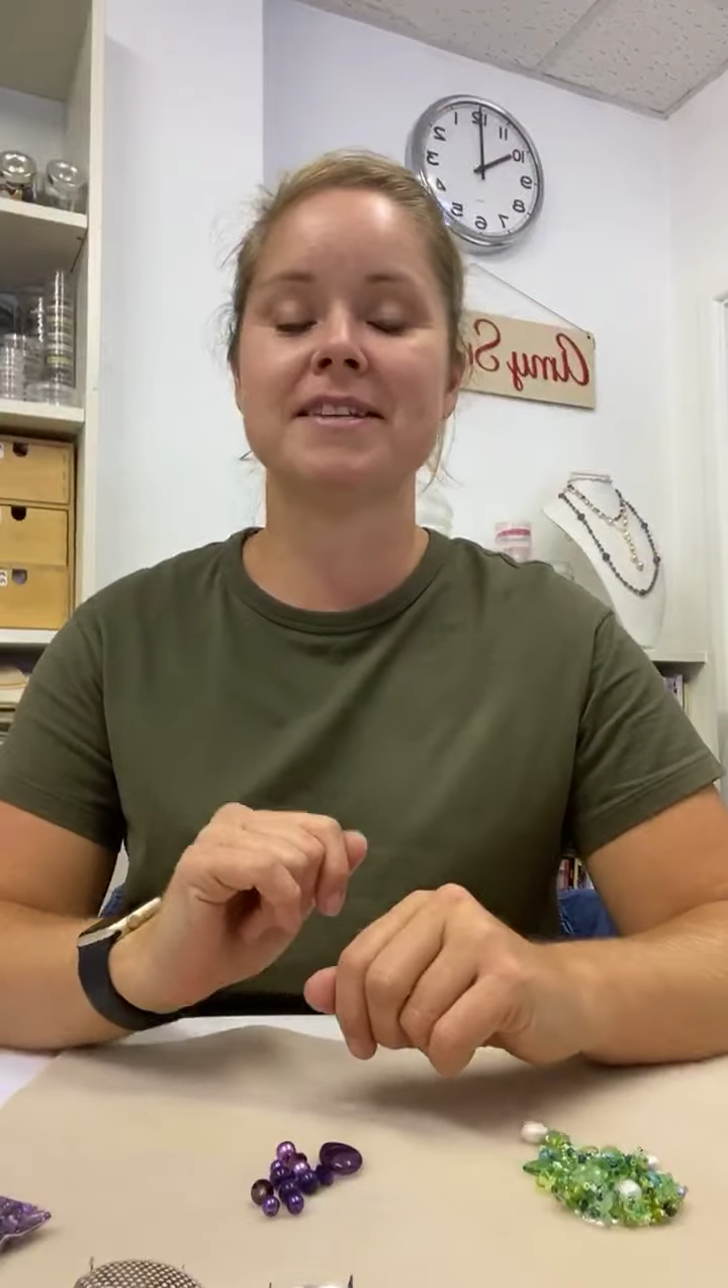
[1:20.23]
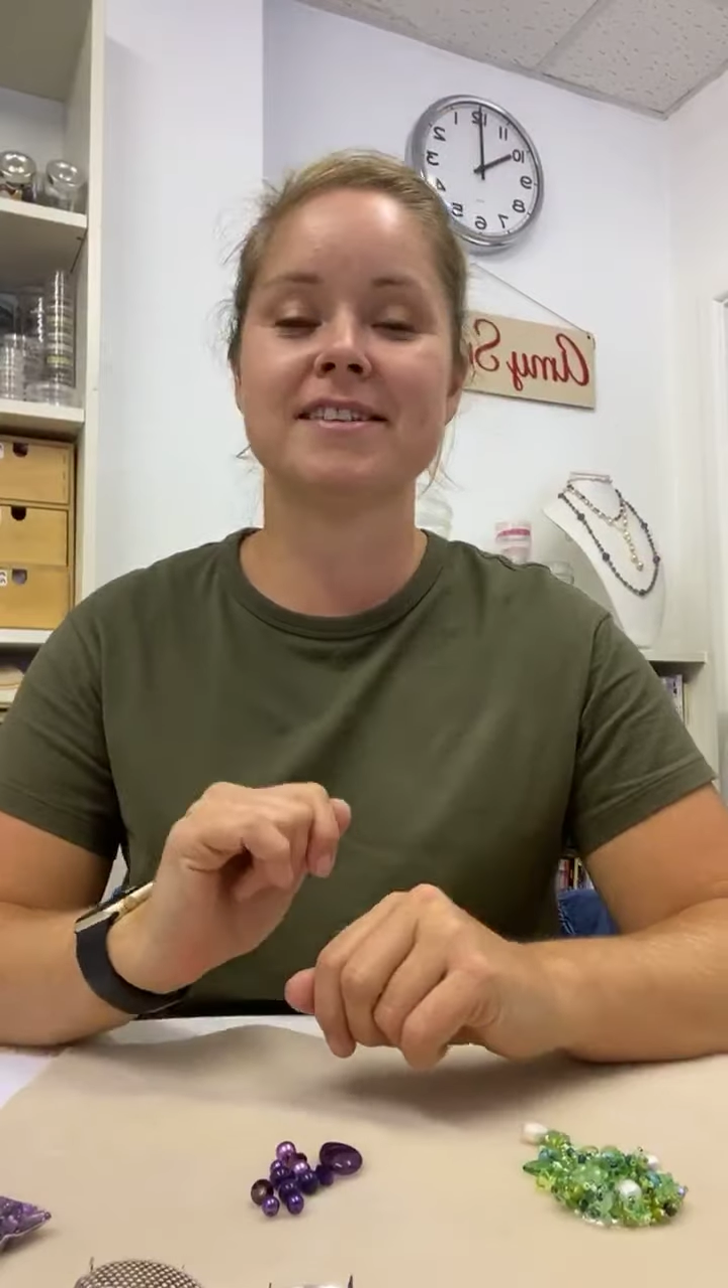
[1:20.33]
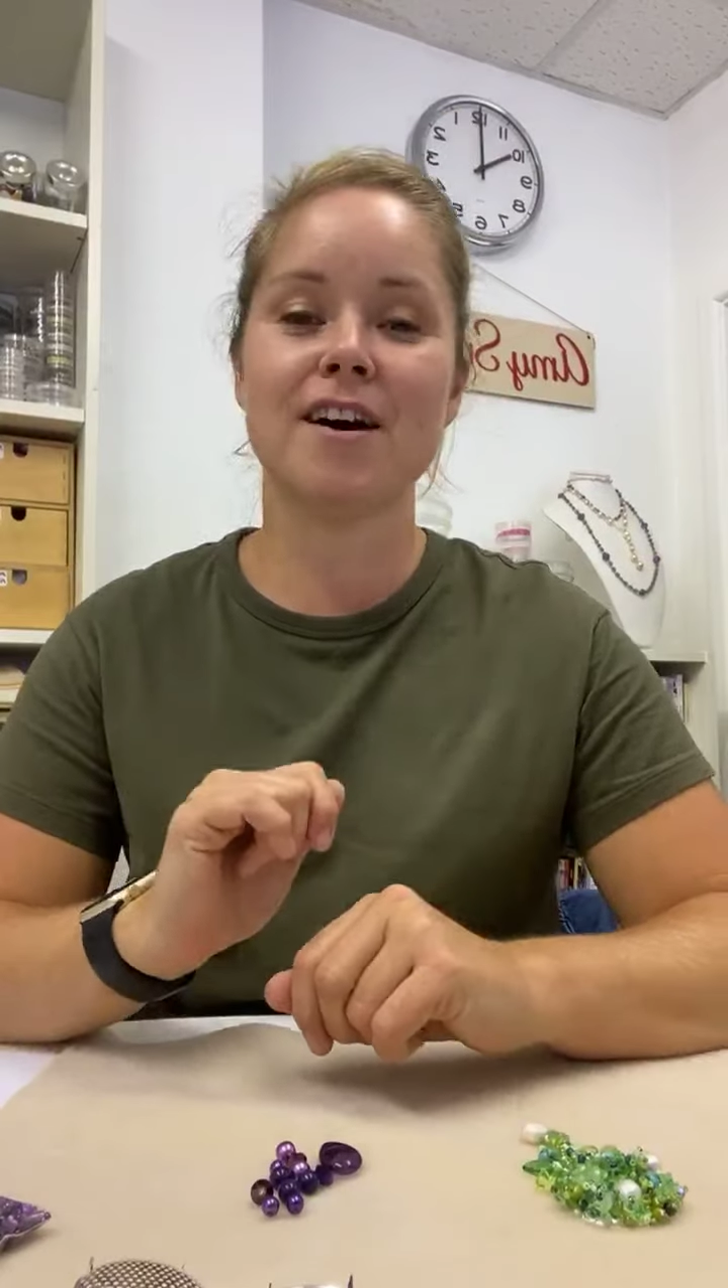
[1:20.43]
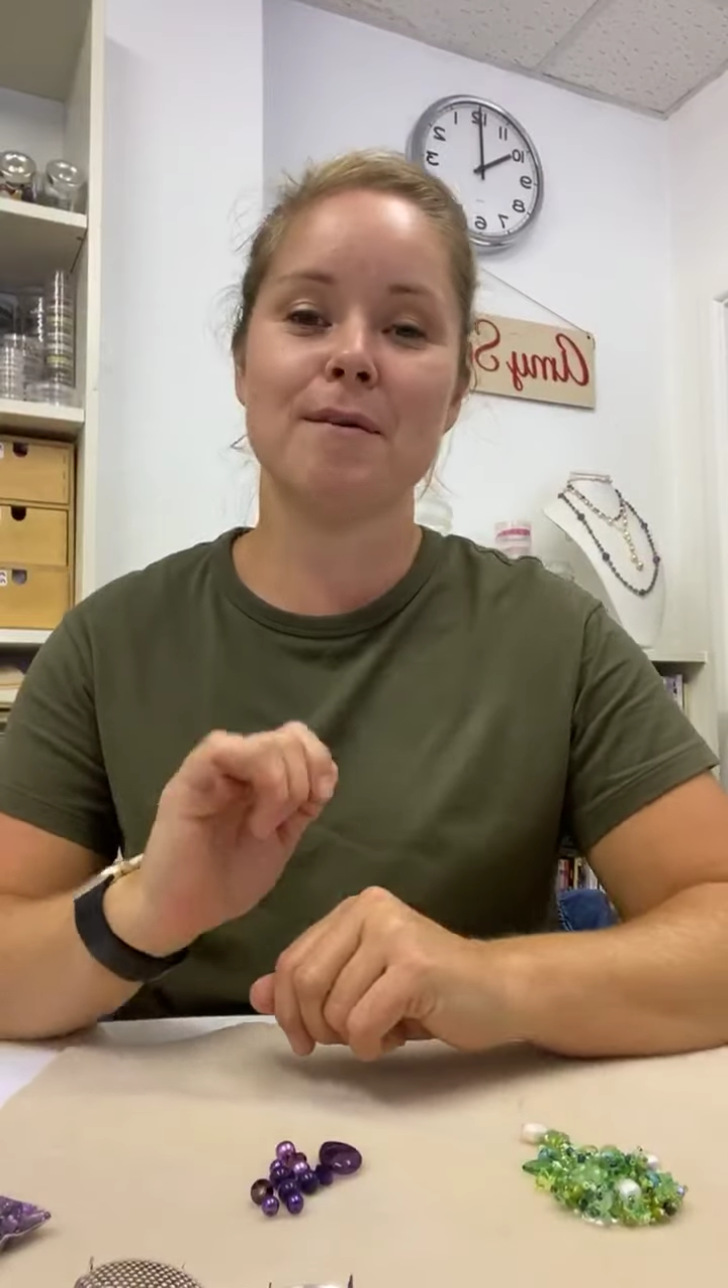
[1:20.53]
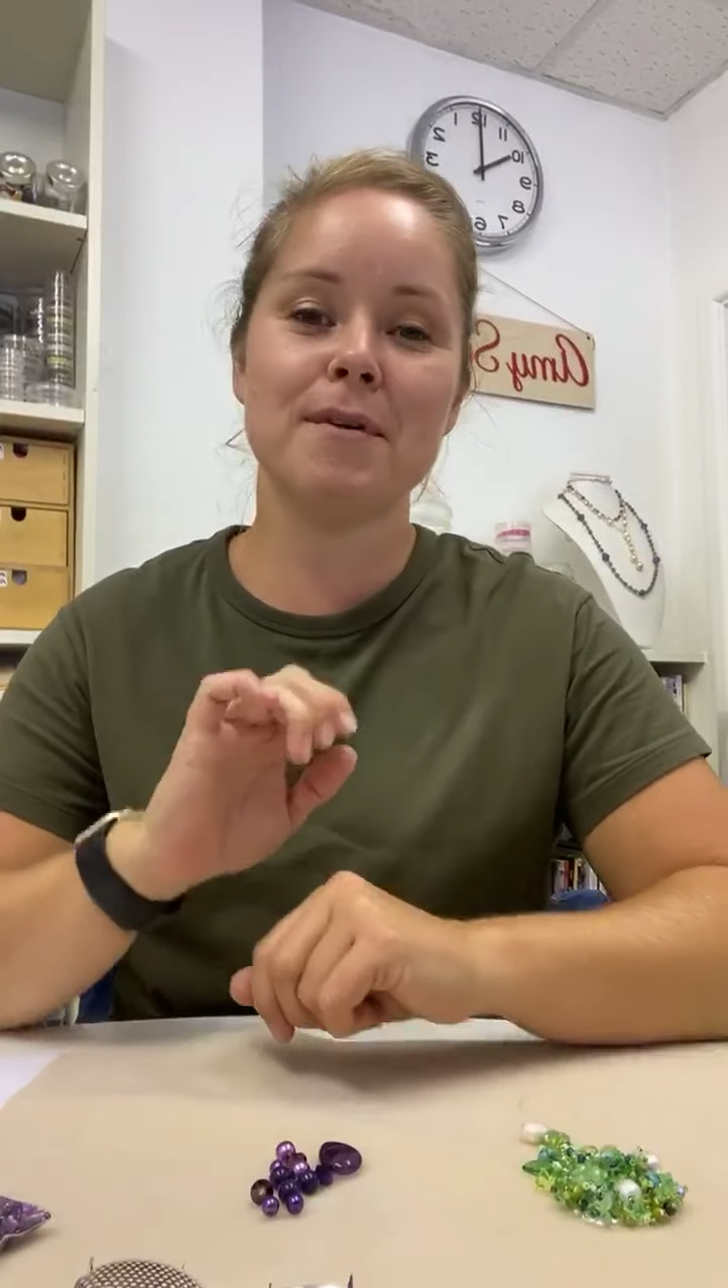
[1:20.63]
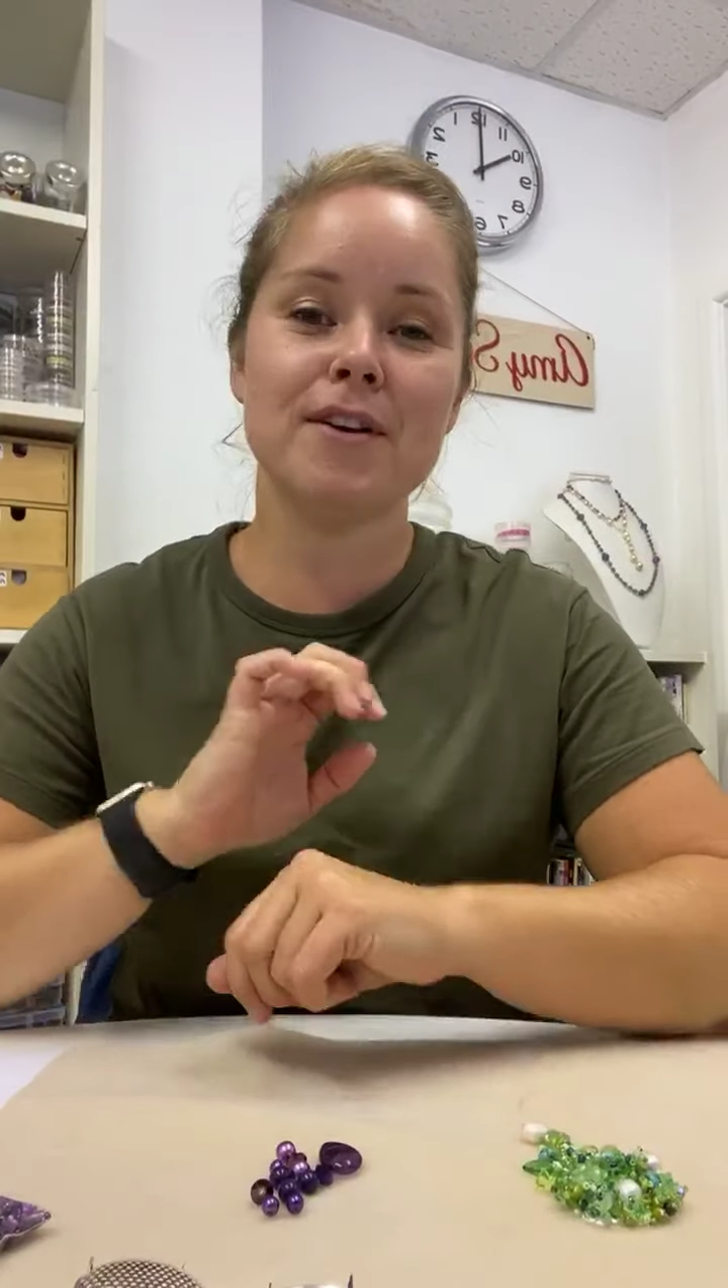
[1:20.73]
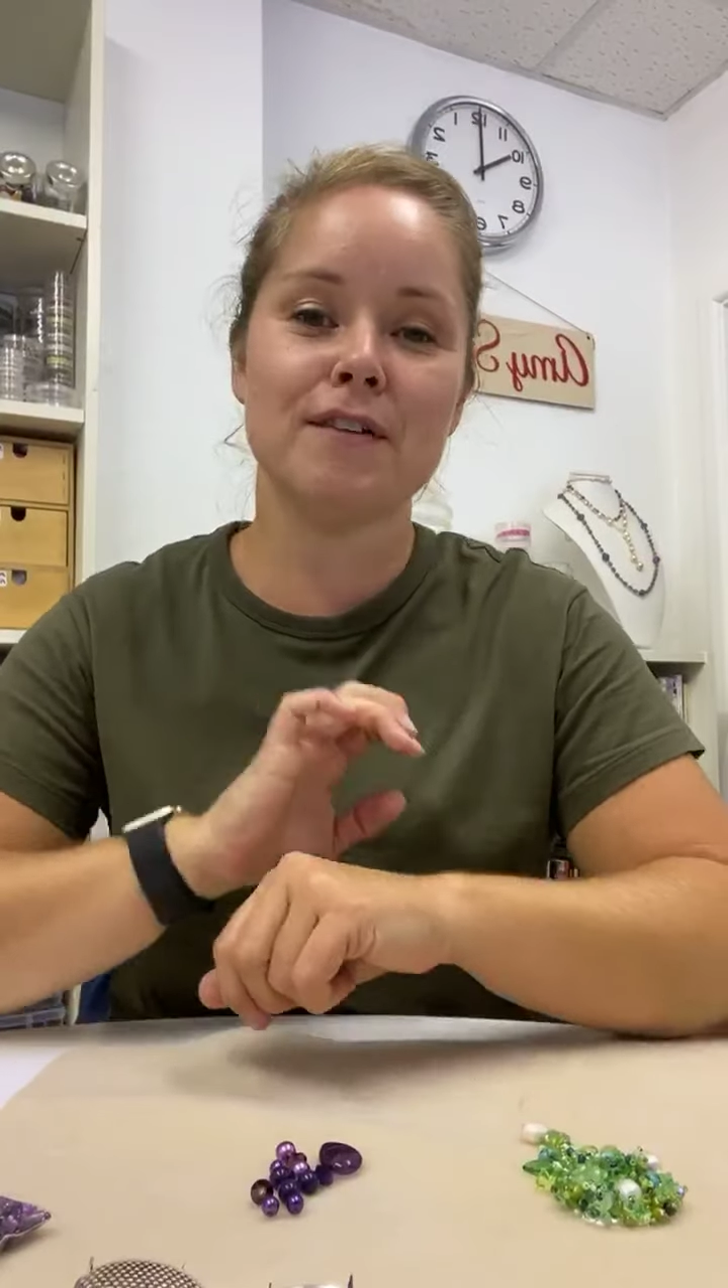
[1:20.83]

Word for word: Surman